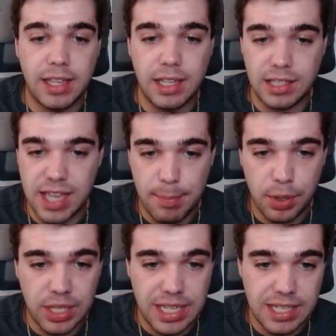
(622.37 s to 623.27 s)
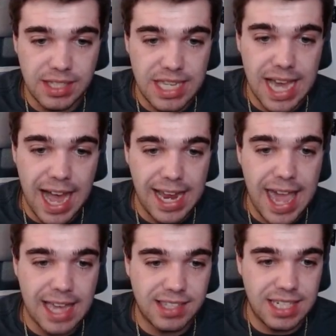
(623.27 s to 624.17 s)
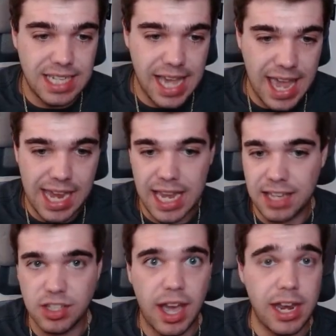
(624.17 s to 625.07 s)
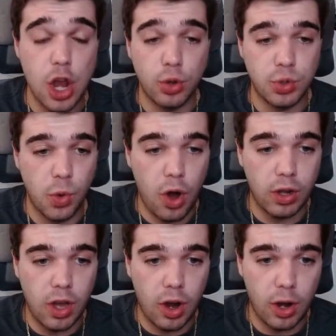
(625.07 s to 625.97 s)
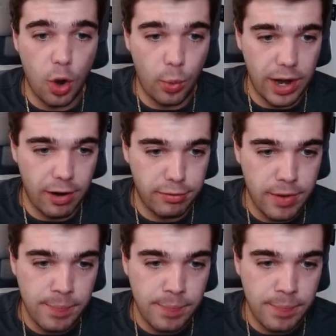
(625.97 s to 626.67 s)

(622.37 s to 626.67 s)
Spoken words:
Example is the ISDA, as I know you all are aware of.